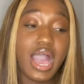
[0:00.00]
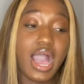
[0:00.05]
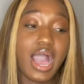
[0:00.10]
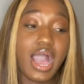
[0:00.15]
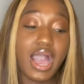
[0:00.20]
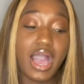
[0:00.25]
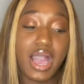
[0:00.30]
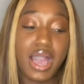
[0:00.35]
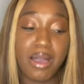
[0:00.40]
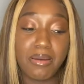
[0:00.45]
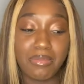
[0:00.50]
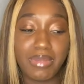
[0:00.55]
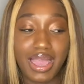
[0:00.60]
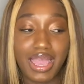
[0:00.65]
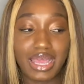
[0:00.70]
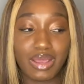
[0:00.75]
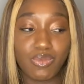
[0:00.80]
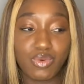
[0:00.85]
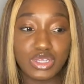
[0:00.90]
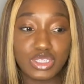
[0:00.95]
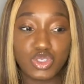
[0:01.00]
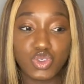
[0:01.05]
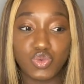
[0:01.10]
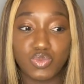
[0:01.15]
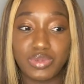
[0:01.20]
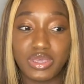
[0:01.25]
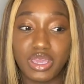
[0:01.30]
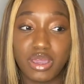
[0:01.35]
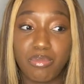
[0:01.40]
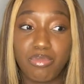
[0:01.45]
I want to
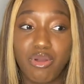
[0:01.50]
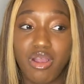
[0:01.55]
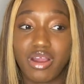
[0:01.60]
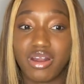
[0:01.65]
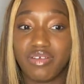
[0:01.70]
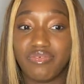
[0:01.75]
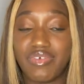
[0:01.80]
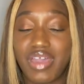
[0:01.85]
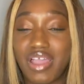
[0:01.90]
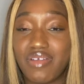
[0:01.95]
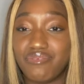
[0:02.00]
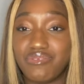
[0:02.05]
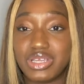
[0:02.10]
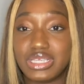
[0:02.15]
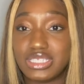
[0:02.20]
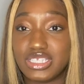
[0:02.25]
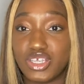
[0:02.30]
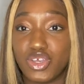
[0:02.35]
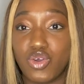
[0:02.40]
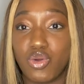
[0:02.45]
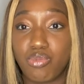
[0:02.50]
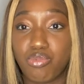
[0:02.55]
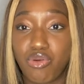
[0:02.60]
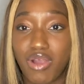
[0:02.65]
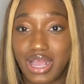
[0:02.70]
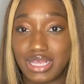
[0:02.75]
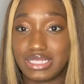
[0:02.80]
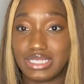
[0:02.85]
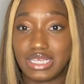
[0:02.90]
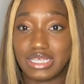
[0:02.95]
be a part of every single
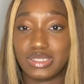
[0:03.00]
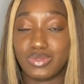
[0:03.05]
process.